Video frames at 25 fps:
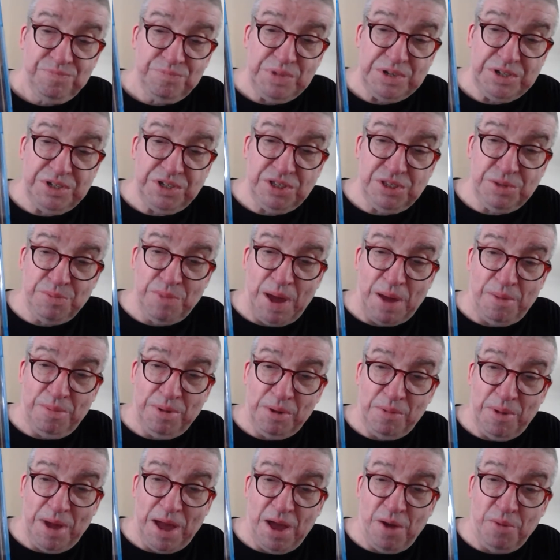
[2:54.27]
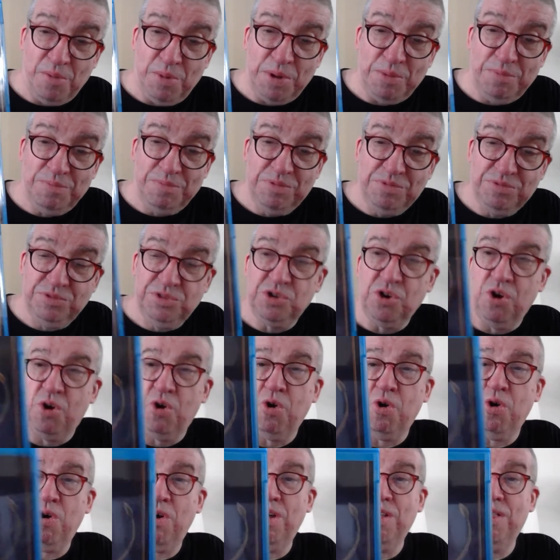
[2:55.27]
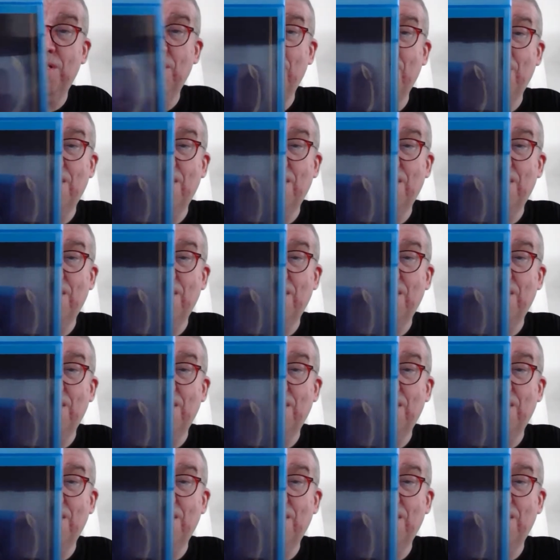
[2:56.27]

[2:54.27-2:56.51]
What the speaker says: Bridges to Babylon album tour.